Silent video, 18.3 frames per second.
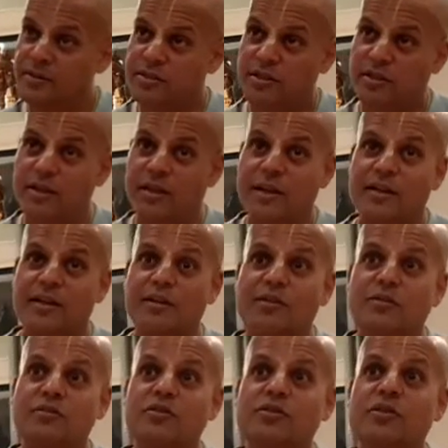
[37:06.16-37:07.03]

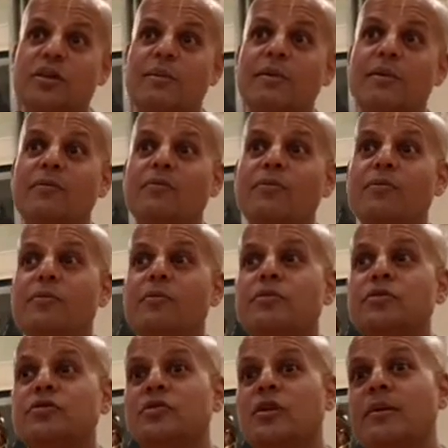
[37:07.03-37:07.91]
Sanatana Goswami,
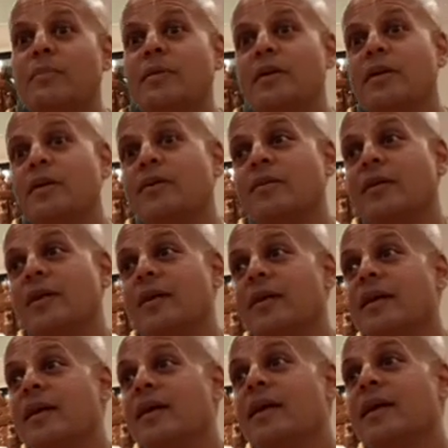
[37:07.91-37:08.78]
Rupa Goswami hearing
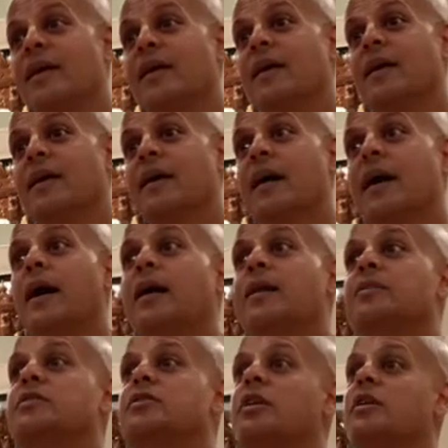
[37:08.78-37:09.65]

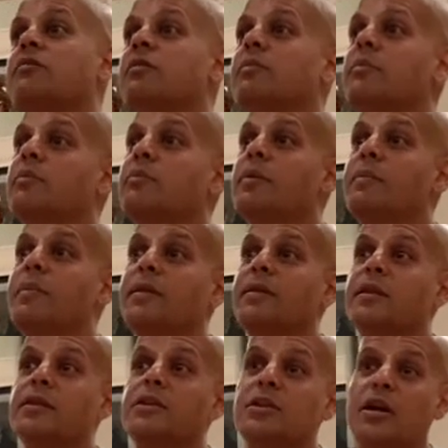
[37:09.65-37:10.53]
on Sarvabhauma
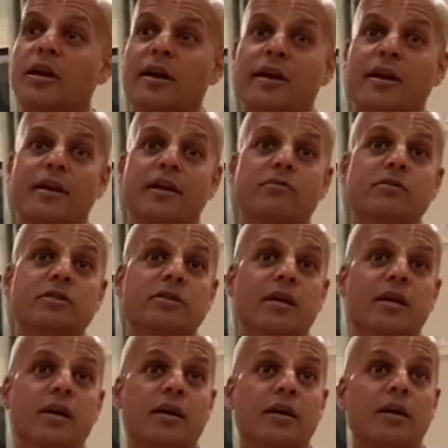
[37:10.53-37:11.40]
Bhattacharya. He was
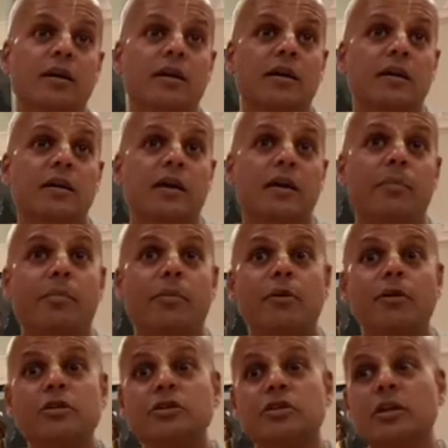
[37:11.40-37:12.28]
a
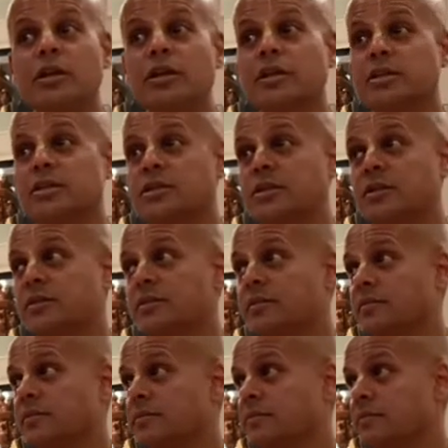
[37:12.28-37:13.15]
impersonalist.
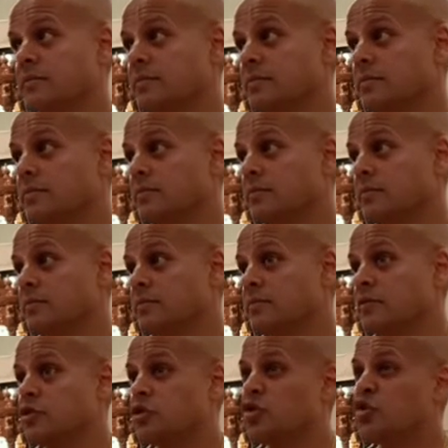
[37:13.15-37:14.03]

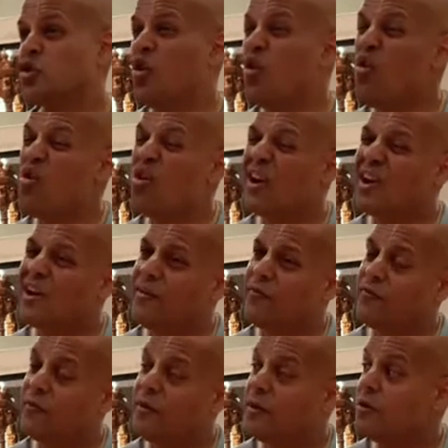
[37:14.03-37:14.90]
So
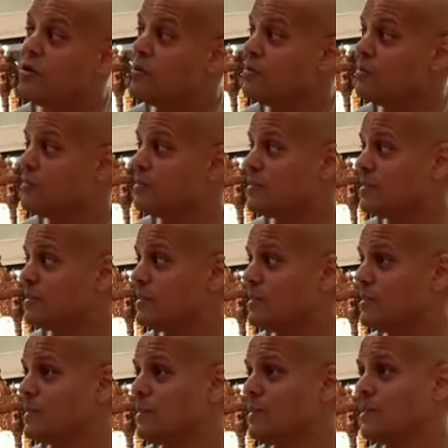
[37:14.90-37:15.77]
confused.
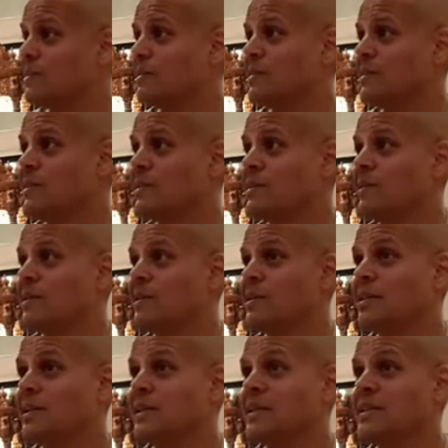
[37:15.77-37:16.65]

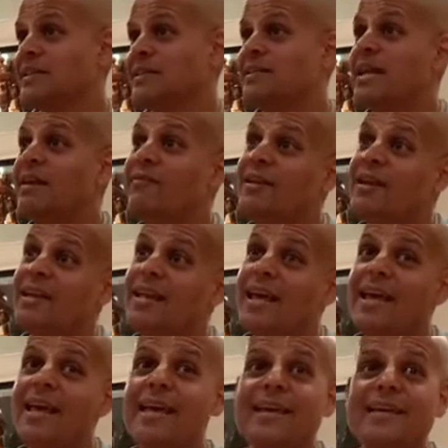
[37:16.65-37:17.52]
7
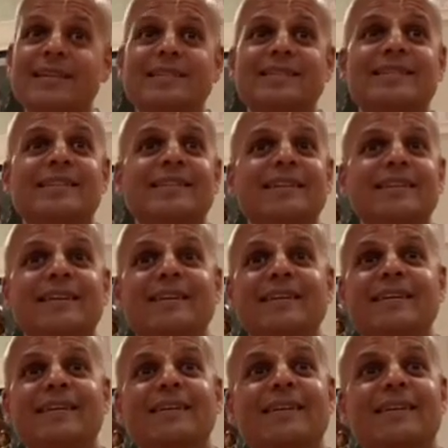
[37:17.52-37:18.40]
days.
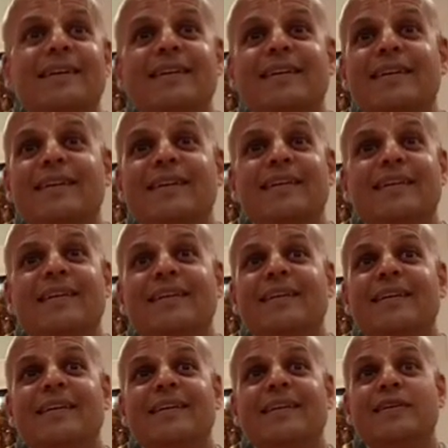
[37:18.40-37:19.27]

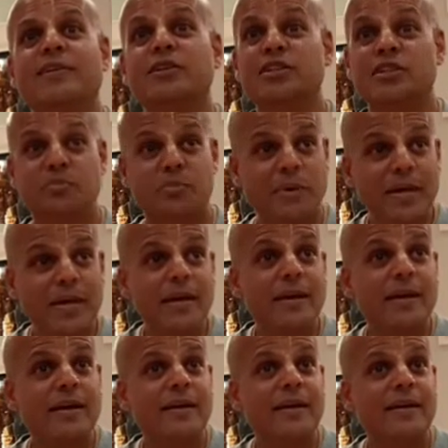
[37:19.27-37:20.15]
Could
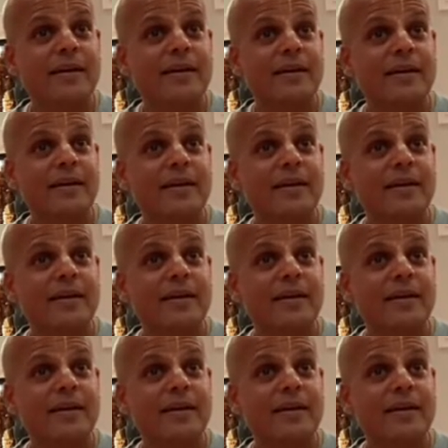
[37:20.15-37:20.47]
speak,